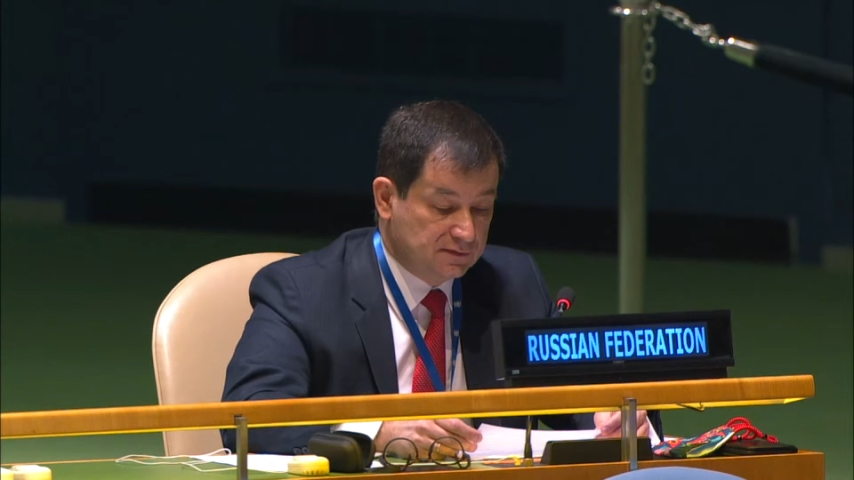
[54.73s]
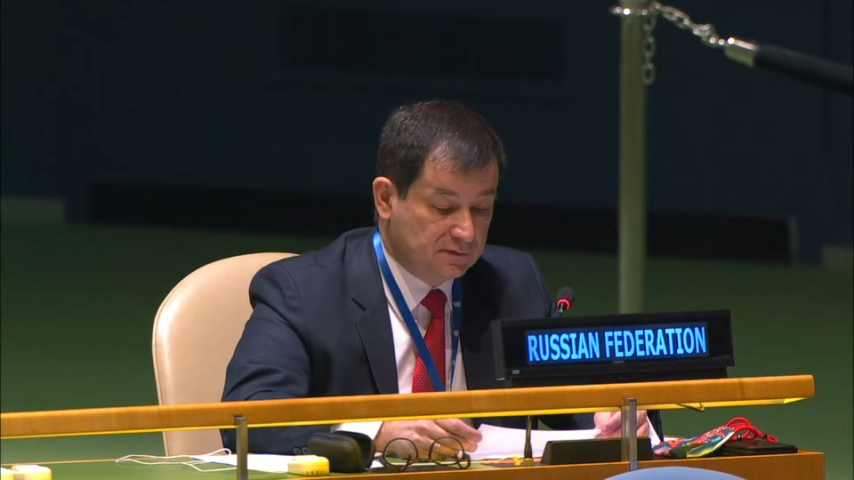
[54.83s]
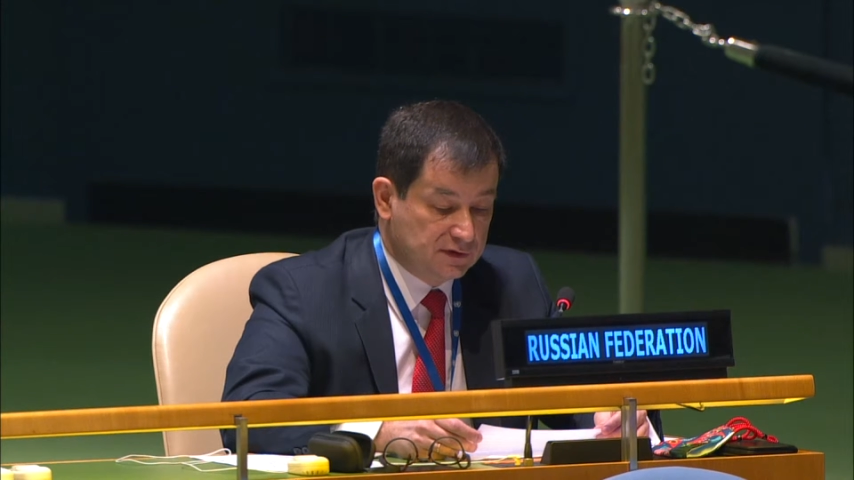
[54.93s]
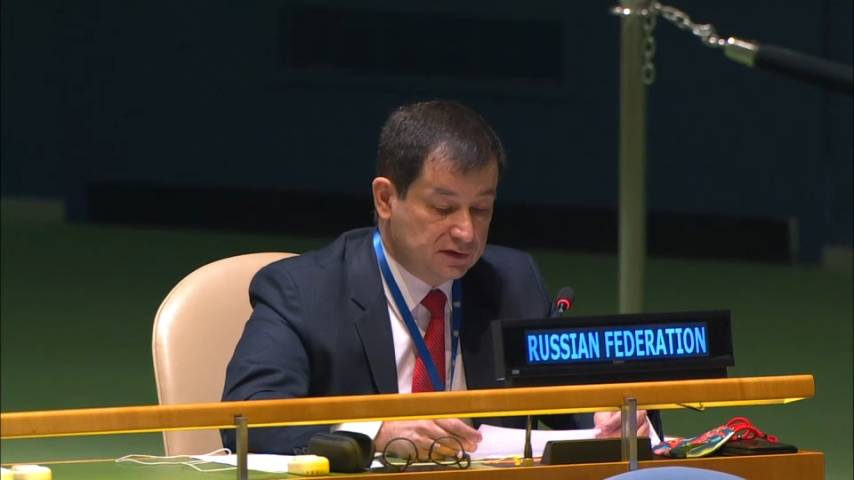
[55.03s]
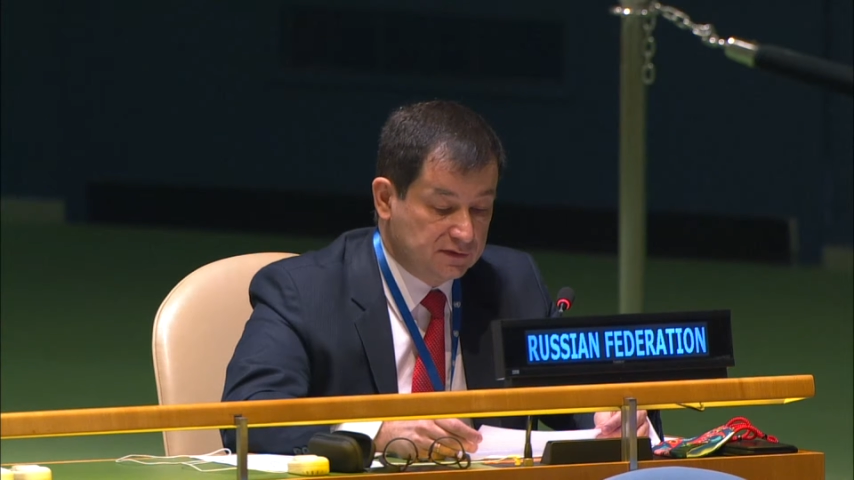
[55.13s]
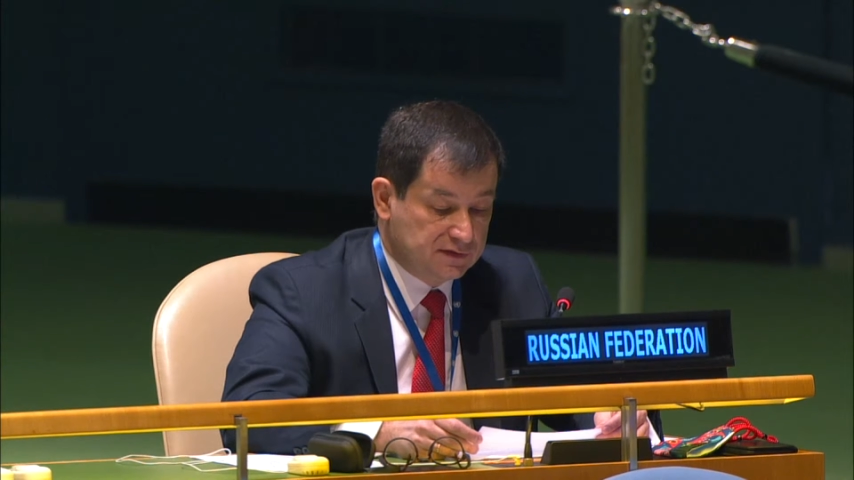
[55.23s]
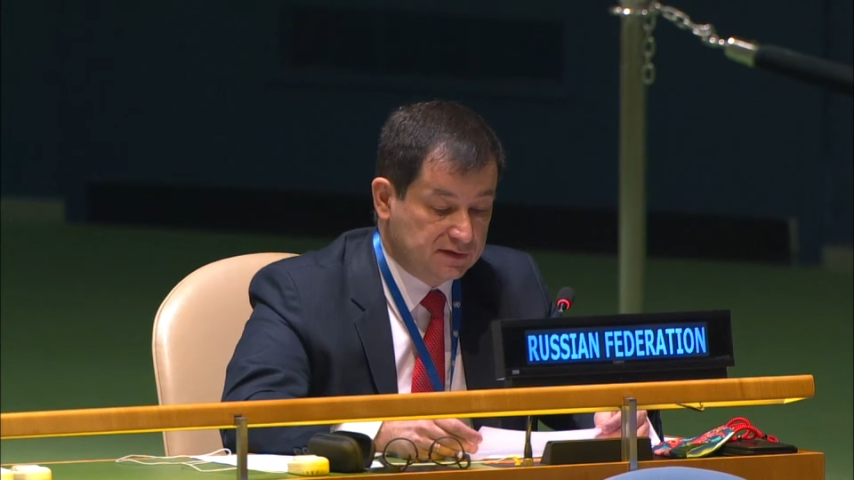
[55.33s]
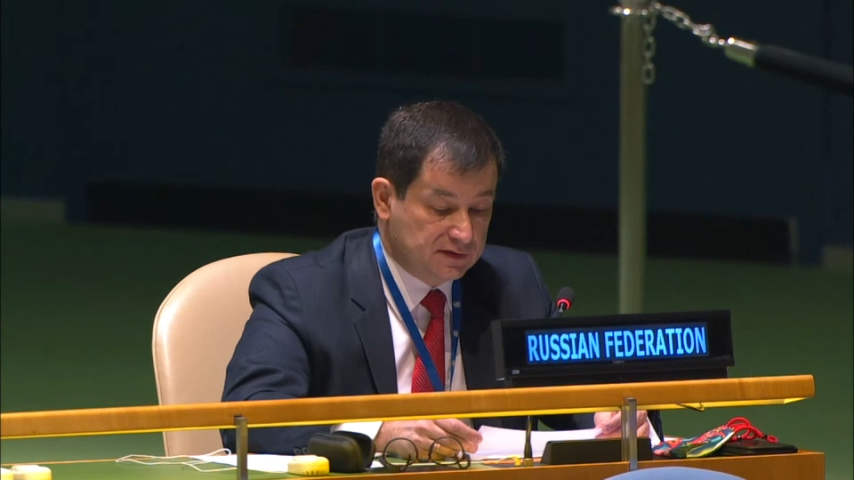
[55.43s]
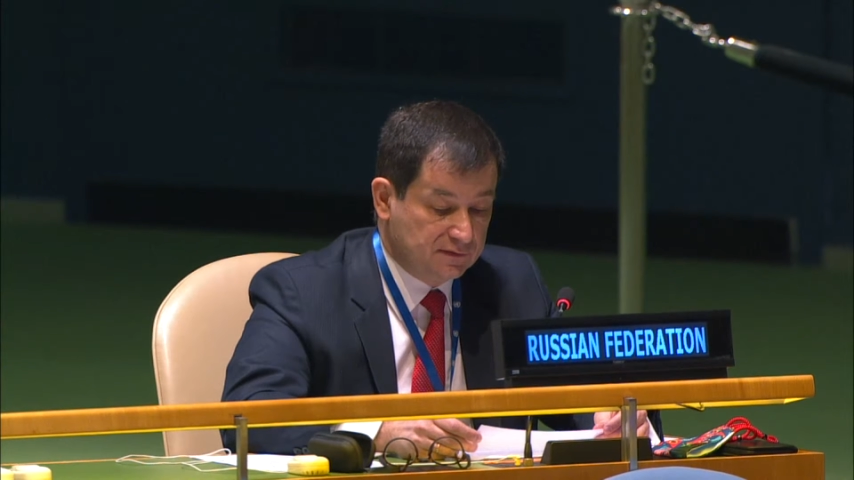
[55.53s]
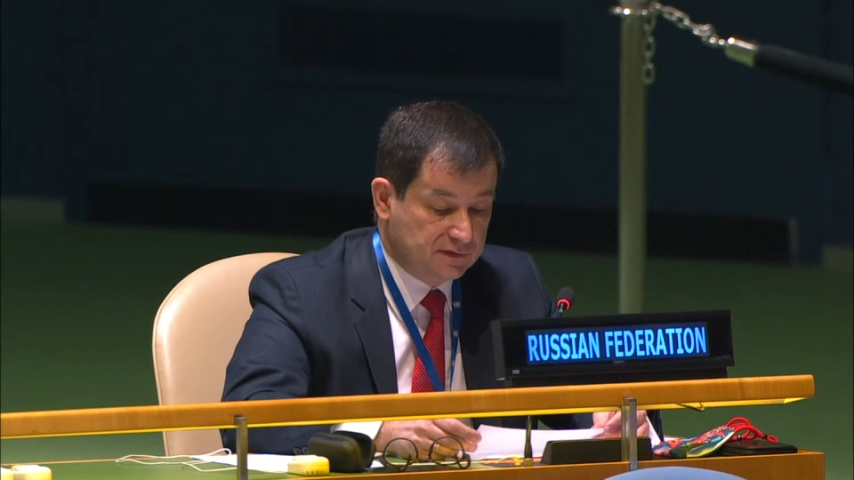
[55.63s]
and
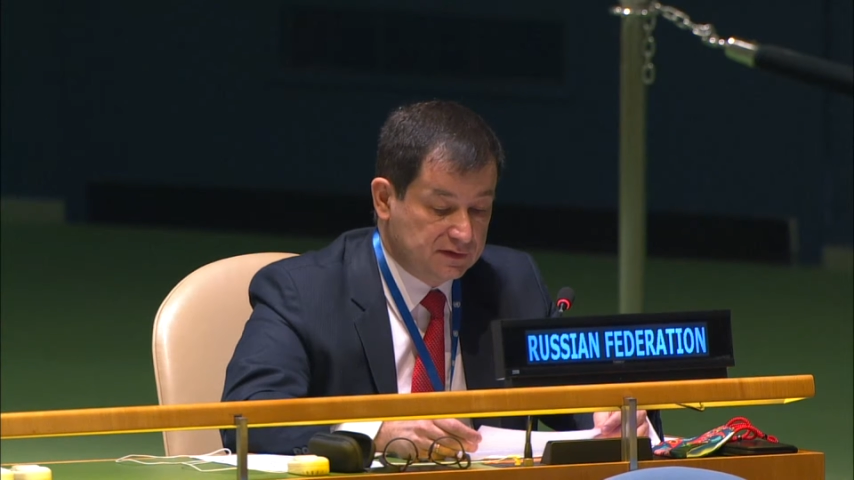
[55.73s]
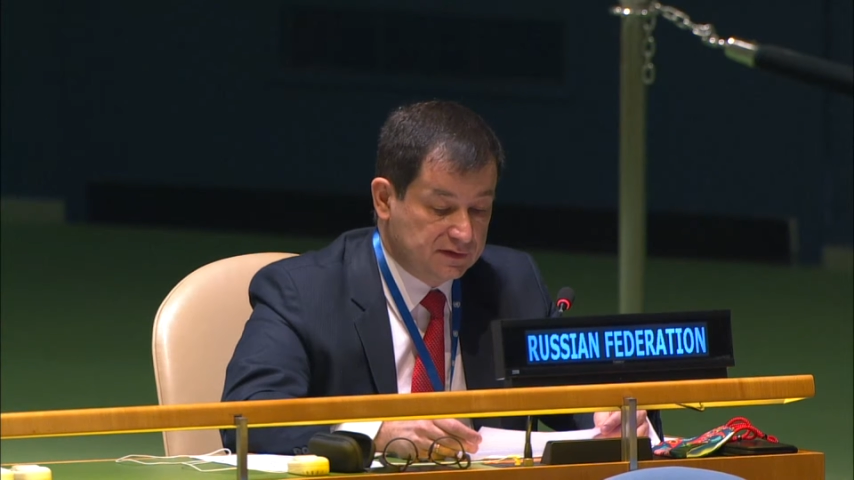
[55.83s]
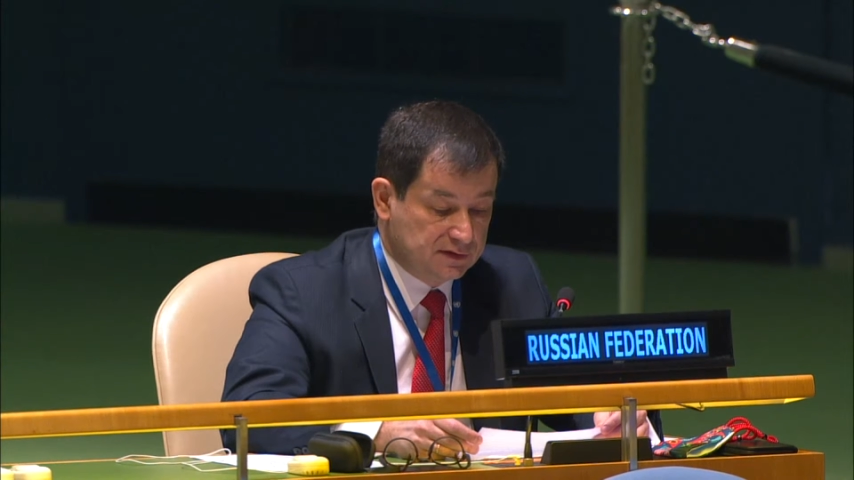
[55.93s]
Sebastopol